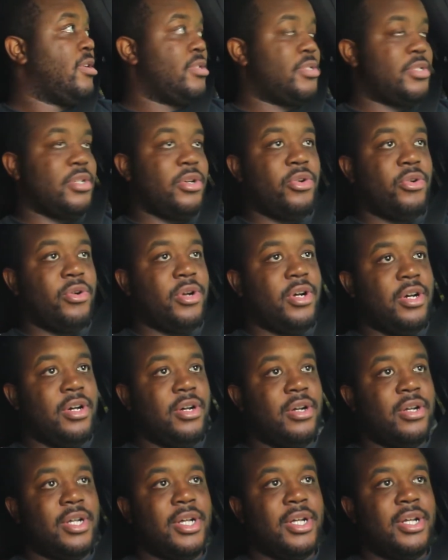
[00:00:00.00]
So
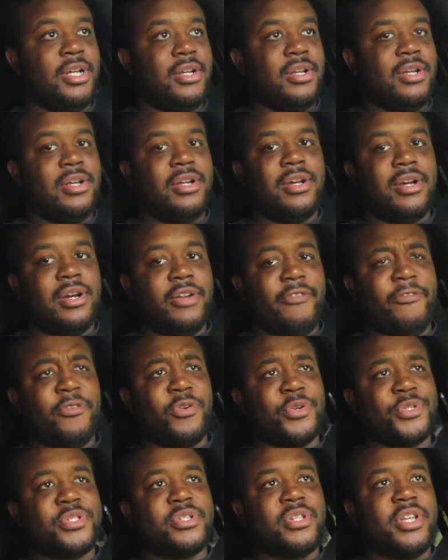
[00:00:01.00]

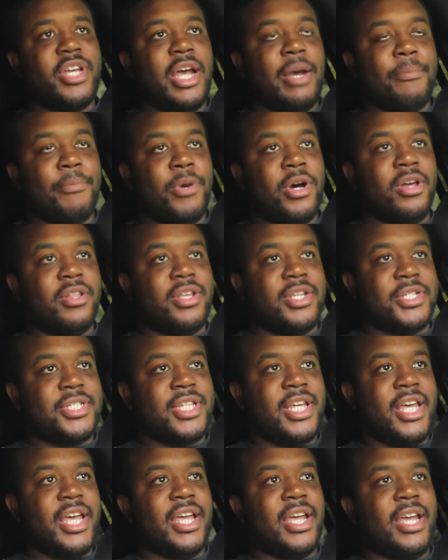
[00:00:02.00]
unfortunately, I bought this
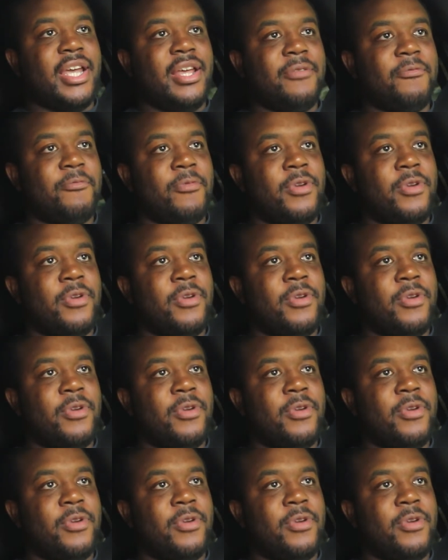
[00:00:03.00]
thing at